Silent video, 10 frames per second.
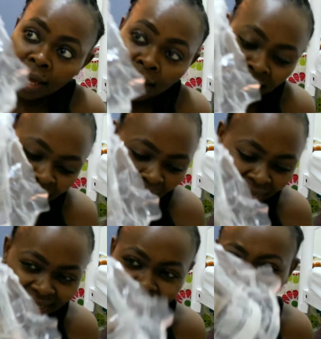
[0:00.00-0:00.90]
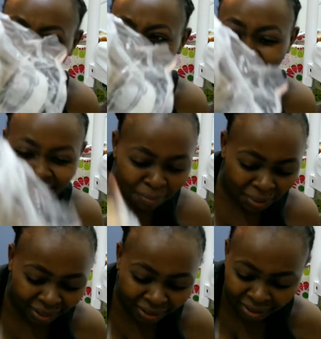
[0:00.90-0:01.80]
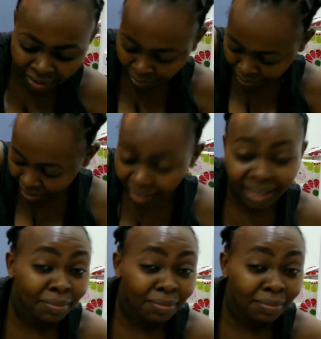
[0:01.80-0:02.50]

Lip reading: the body, it is not that big, but I'm